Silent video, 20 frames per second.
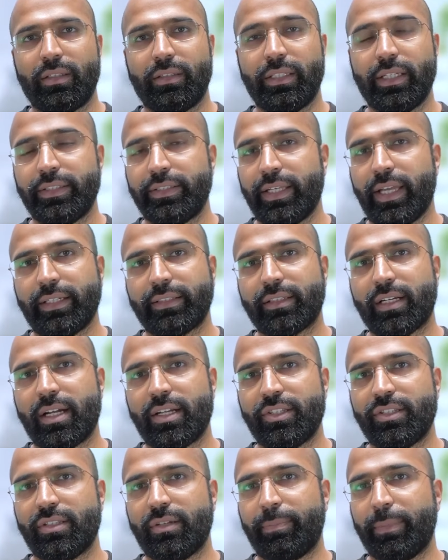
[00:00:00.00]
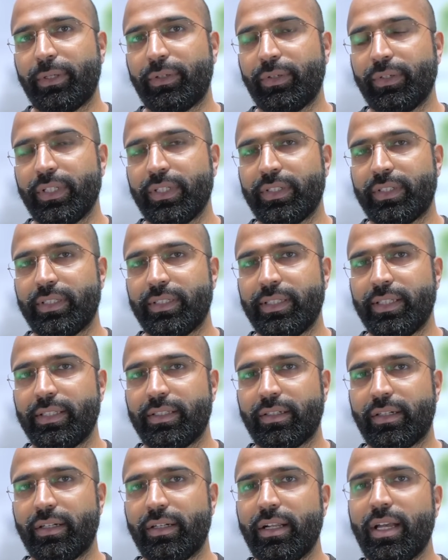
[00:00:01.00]
The exact causes of Peyronie's disease
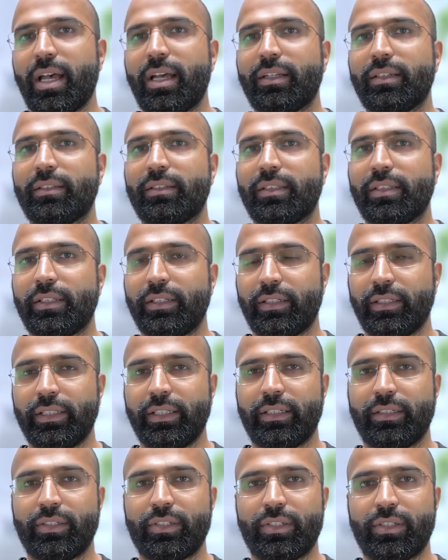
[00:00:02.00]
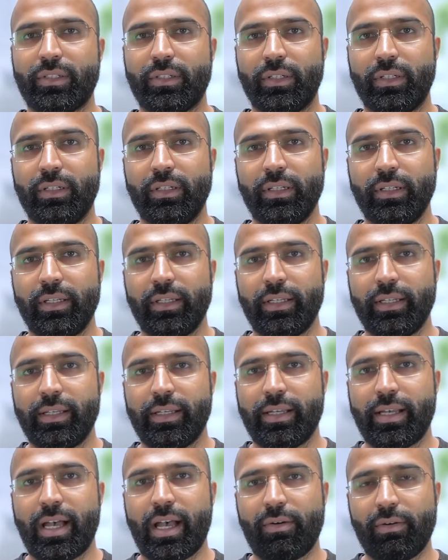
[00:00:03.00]
are not clearly understood.
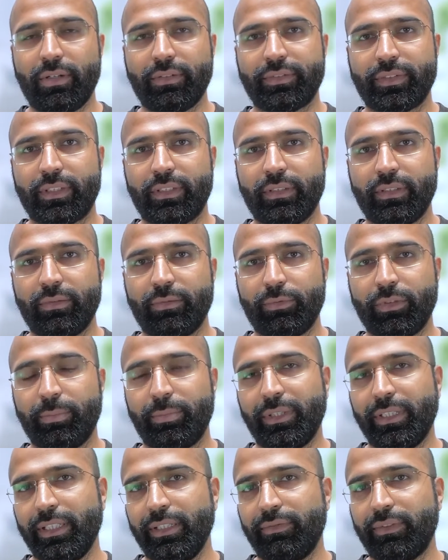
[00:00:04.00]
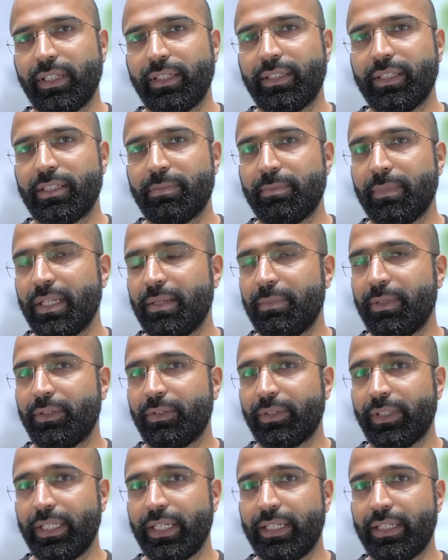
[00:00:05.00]
However, we believe that this may be
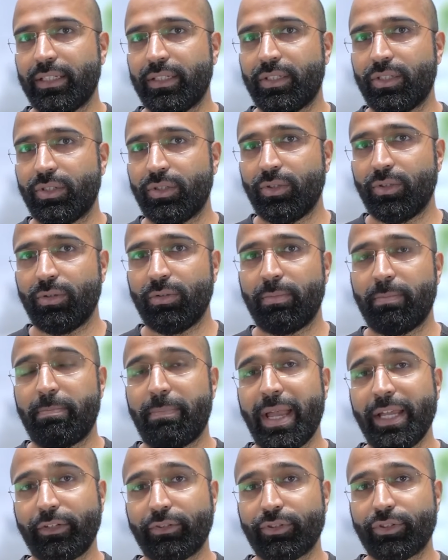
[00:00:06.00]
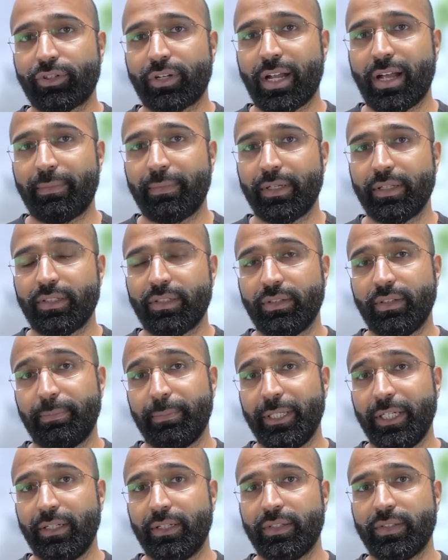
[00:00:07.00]
related to microtrauma to the
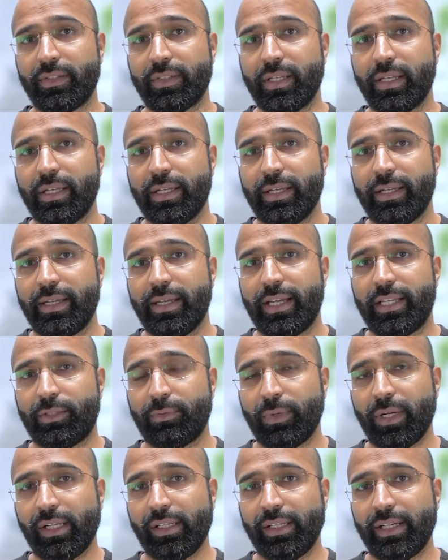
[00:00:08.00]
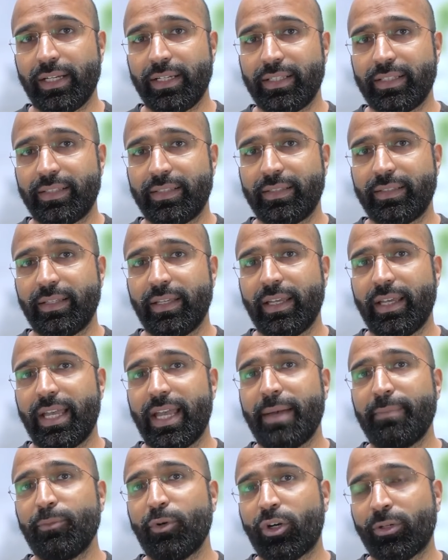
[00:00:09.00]
penis, as well as
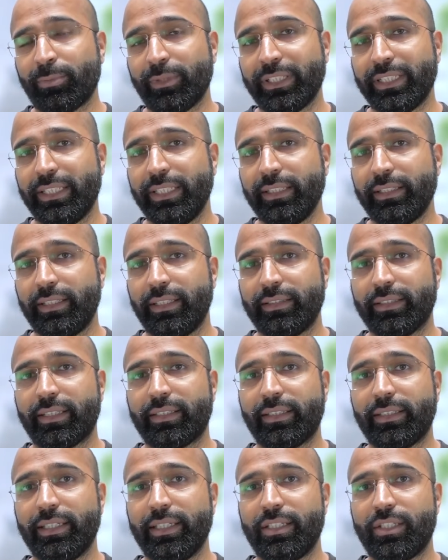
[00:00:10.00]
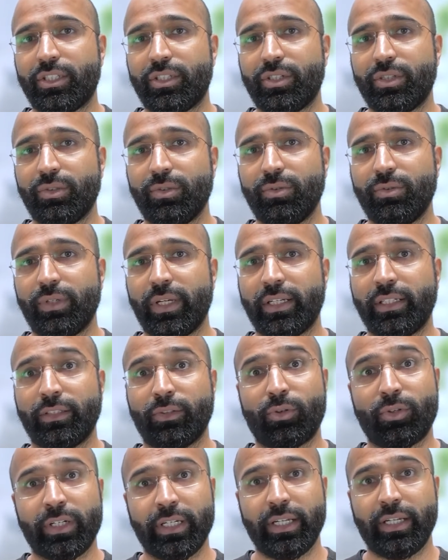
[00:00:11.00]
abnormal healing that leads to an
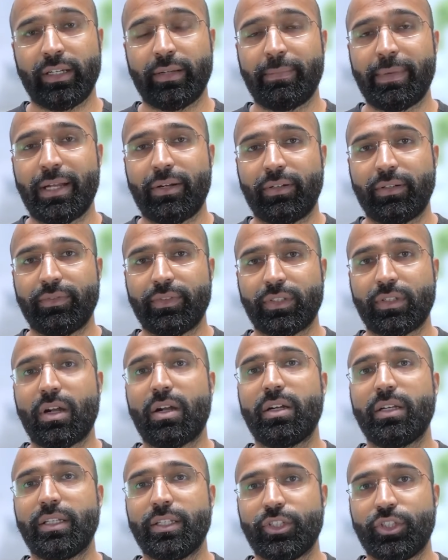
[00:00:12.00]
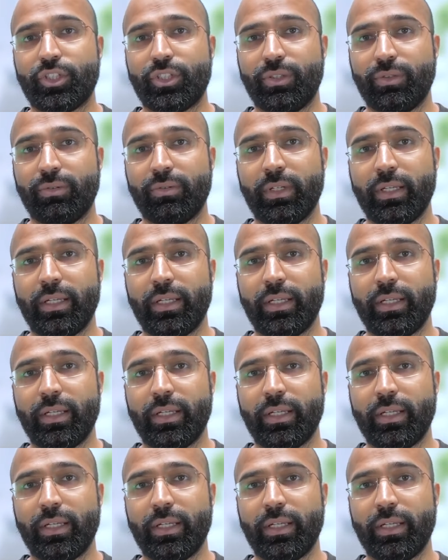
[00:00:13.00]
inordinate amount of scar tissue